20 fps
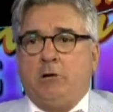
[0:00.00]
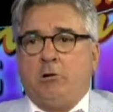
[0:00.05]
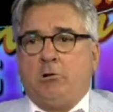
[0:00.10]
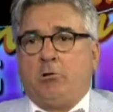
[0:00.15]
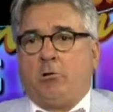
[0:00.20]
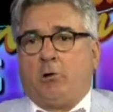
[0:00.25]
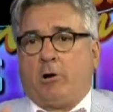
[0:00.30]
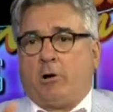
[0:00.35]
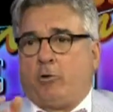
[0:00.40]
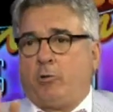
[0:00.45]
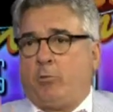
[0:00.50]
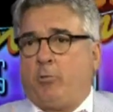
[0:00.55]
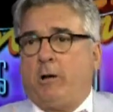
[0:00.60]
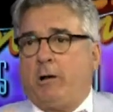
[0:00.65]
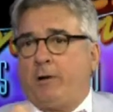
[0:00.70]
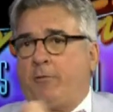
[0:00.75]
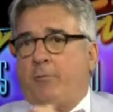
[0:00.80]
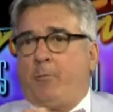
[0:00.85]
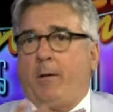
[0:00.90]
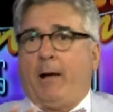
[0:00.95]
or a
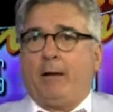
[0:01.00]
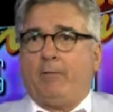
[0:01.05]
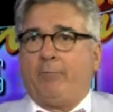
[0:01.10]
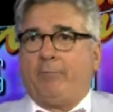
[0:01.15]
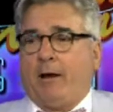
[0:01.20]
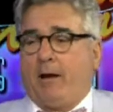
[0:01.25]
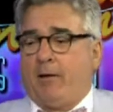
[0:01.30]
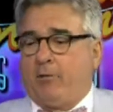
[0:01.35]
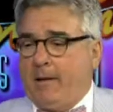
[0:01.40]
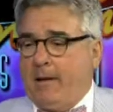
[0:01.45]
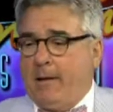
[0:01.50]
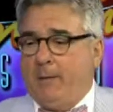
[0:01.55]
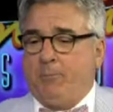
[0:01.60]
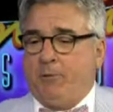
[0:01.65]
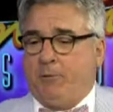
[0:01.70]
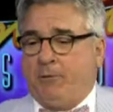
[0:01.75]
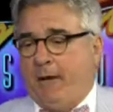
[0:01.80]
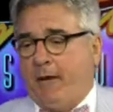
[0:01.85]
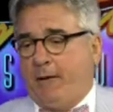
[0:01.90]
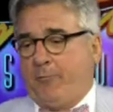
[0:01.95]
critic from out of town came to
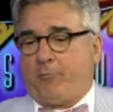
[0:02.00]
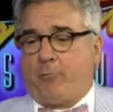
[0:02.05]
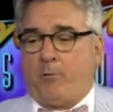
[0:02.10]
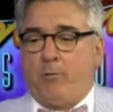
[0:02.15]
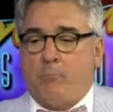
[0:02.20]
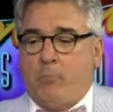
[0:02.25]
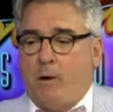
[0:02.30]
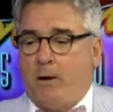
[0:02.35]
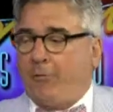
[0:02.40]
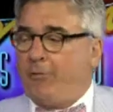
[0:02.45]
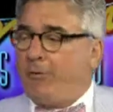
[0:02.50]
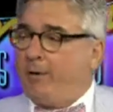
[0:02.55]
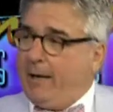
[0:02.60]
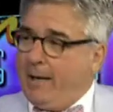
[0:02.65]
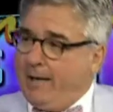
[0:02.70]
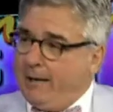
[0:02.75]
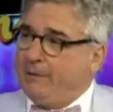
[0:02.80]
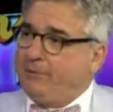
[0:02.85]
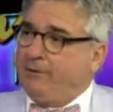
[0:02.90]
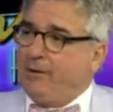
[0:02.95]
town for a month, and
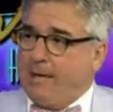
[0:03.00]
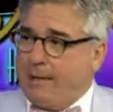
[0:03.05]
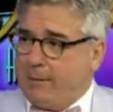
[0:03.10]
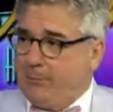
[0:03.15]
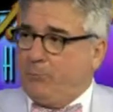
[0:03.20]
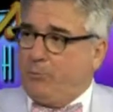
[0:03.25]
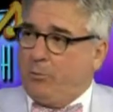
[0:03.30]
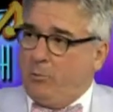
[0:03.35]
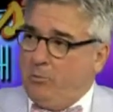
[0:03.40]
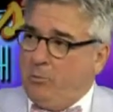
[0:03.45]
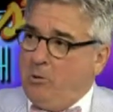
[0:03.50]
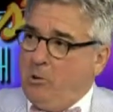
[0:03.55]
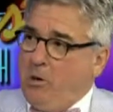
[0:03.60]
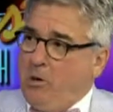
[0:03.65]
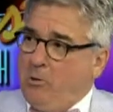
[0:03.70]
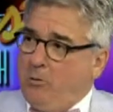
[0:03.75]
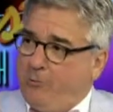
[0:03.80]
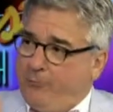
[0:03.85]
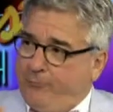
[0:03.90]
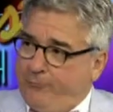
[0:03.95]
I had to take him to
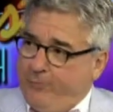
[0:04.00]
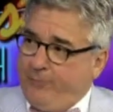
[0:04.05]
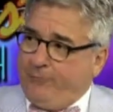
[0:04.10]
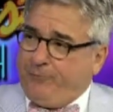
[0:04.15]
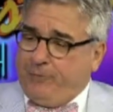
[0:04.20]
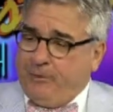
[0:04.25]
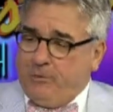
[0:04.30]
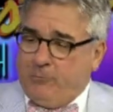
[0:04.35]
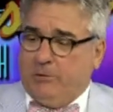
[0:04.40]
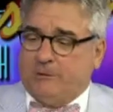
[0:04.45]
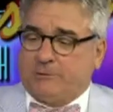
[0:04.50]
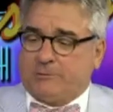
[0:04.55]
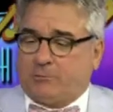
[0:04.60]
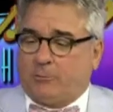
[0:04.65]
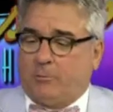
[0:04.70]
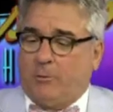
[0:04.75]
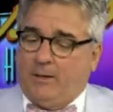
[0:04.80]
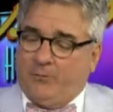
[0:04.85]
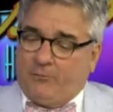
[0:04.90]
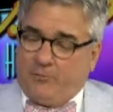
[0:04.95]
the 50
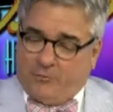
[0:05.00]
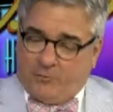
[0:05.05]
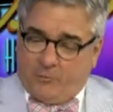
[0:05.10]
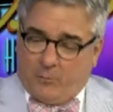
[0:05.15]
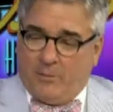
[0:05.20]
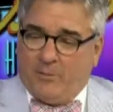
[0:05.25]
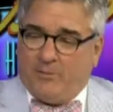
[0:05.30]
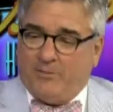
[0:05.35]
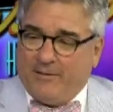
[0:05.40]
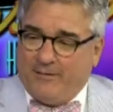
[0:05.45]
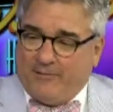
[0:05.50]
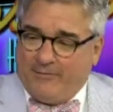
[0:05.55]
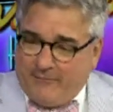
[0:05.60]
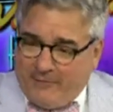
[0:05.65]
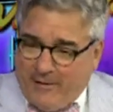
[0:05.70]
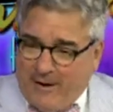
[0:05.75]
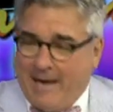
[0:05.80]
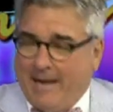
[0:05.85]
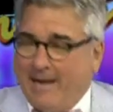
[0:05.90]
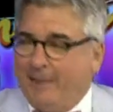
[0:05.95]
restaurants that sort of
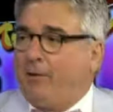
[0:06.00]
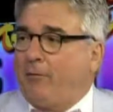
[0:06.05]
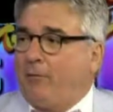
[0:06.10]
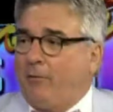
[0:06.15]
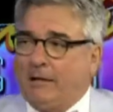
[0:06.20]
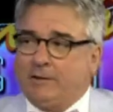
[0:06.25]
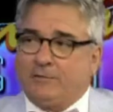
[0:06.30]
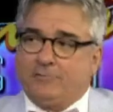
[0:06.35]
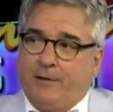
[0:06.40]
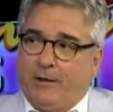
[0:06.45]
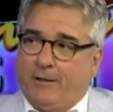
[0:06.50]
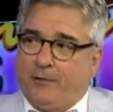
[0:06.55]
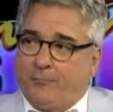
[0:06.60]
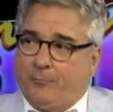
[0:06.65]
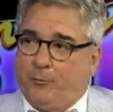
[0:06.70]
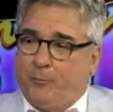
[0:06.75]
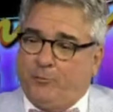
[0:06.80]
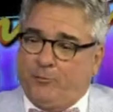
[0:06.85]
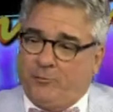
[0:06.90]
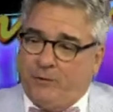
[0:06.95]
define the Las Vegas right.
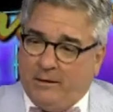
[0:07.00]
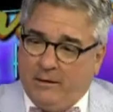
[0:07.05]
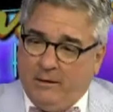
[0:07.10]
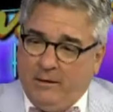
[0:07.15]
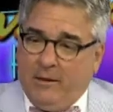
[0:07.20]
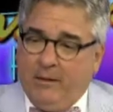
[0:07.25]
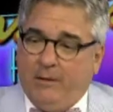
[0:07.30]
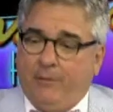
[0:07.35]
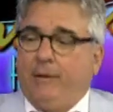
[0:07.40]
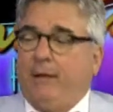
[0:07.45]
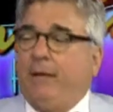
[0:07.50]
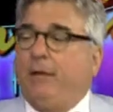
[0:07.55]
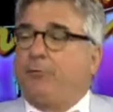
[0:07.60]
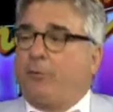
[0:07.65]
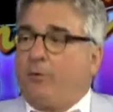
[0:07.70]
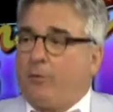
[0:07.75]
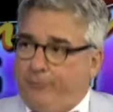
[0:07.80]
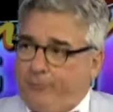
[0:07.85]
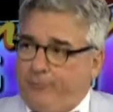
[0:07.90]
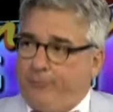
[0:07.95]
food scene, these
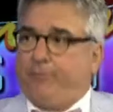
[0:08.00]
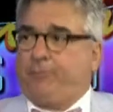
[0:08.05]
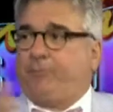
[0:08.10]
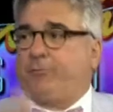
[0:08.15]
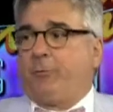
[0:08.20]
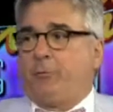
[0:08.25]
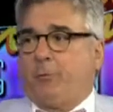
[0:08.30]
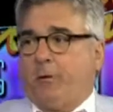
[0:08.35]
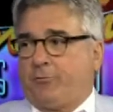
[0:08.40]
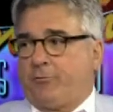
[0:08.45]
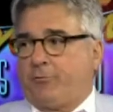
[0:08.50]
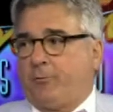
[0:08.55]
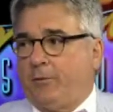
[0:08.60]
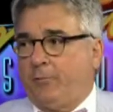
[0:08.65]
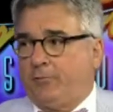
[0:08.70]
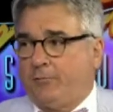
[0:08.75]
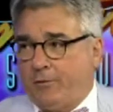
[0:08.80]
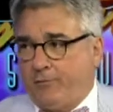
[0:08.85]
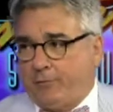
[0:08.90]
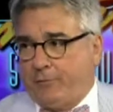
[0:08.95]
are the 50
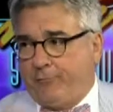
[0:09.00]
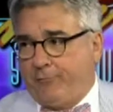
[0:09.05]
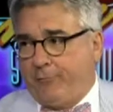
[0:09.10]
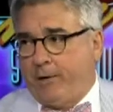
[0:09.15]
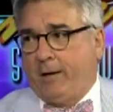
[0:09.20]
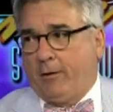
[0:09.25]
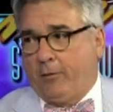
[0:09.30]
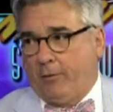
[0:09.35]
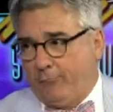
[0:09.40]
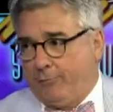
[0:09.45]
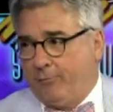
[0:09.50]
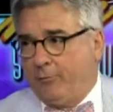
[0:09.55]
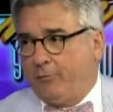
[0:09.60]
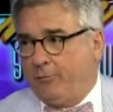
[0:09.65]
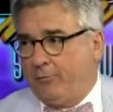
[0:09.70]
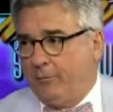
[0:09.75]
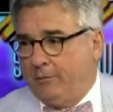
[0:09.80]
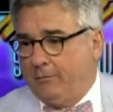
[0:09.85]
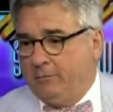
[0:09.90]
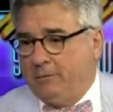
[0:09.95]
restaurants that define our food
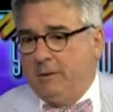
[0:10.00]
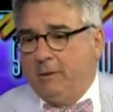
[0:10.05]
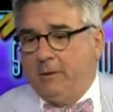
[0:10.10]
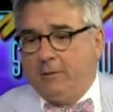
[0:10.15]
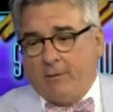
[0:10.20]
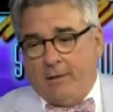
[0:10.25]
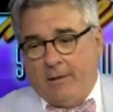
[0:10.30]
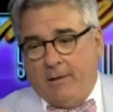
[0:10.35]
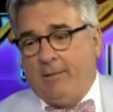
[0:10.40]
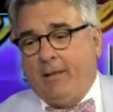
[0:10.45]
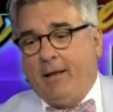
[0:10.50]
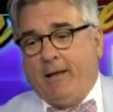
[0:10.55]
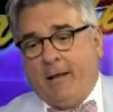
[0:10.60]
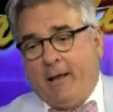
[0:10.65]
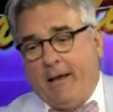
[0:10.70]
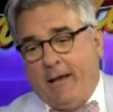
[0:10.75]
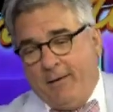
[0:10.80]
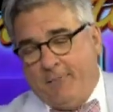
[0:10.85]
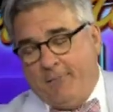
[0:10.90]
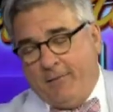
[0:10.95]
scene. Mm-hmm. So, and then I have